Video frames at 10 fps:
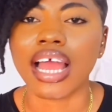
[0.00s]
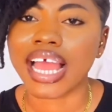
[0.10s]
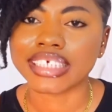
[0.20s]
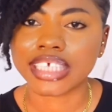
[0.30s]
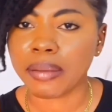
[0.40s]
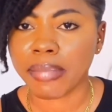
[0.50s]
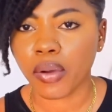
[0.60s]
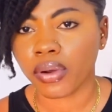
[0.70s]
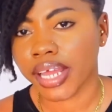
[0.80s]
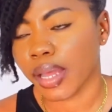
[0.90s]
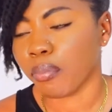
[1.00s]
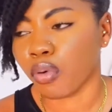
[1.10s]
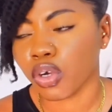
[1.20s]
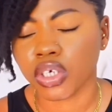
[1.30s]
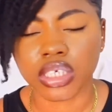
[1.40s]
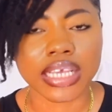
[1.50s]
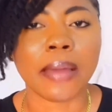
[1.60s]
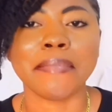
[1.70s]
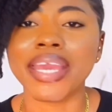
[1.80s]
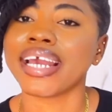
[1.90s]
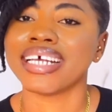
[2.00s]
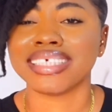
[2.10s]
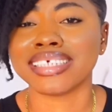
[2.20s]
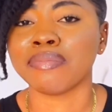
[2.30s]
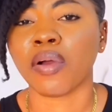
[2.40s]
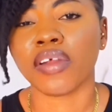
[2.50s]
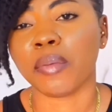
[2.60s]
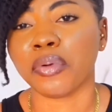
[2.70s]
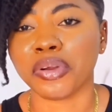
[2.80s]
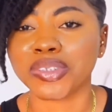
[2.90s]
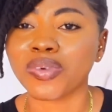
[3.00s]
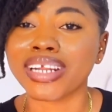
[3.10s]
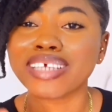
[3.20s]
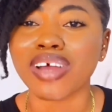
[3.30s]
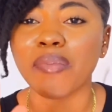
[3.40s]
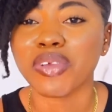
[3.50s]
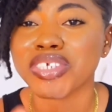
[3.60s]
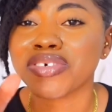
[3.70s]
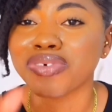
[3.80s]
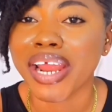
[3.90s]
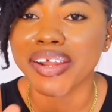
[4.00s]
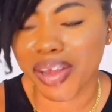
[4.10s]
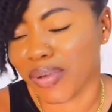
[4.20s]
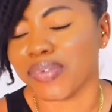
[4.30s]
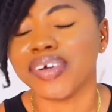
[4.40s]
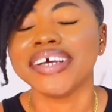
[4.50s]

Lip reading: I sell my own hair products. I make and sell my own hair products. So that's what I'm using right now.